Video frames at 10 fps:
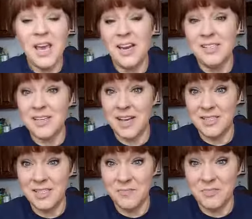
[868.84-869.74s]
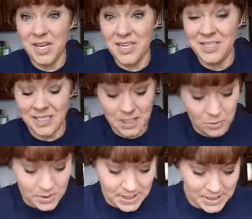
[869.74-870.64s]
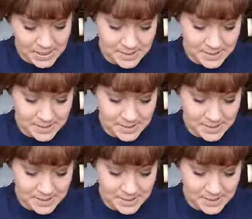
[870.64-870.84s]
And it's got some bite to it.